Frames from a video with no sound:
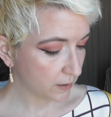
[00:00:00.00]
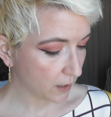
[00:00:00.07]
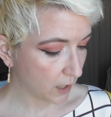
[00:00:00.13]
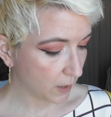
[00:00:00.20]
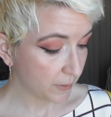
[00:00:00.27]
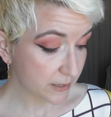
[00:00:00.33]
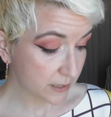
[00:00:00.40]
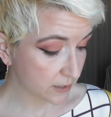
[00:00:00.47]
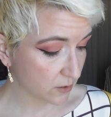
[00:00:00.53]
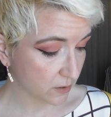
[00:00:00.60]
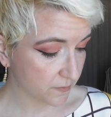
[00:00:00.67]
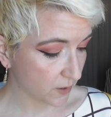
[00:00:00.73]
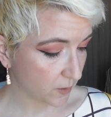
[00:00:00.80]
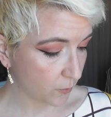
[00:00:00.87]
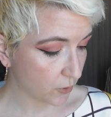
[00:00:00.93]
It does look
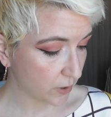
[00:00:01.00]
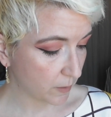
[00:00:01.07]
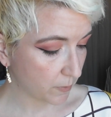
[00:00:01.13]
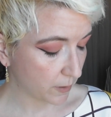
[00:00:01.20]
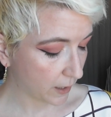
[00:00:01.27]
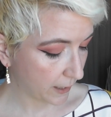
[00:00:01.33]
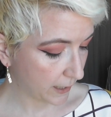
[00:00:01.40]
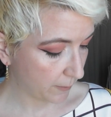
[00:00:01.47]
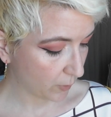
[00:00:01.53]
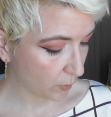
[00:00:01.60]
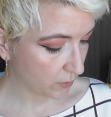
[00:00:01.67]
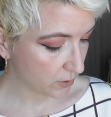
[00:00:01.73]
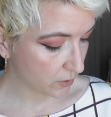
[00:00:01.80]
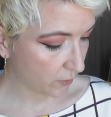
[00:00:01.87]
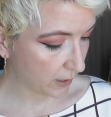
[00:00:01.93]
very pretty, but I am going
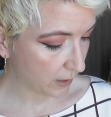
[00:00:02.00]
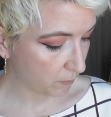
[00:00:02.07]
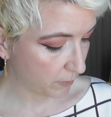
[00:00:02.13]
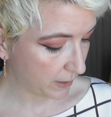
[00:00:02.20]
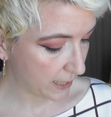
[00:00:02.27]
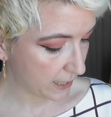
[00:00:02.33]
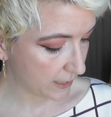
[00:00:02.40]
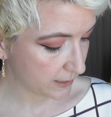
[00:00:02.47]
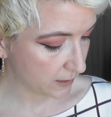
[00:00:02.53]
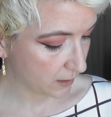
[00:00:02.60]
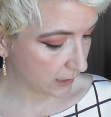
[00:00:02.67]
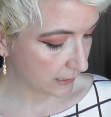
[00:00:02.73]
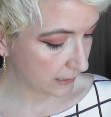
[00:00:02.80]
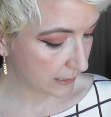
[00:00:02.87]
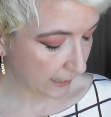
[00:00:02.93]
to go ahead and pass
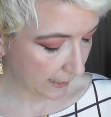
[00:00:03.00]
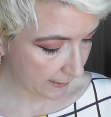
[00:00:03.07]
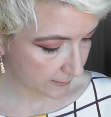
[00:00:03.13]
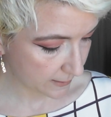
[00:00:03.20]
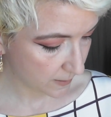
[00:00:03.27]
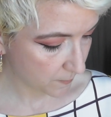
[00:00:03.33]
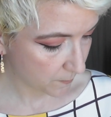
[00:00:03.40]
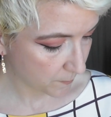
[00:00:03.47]
on that.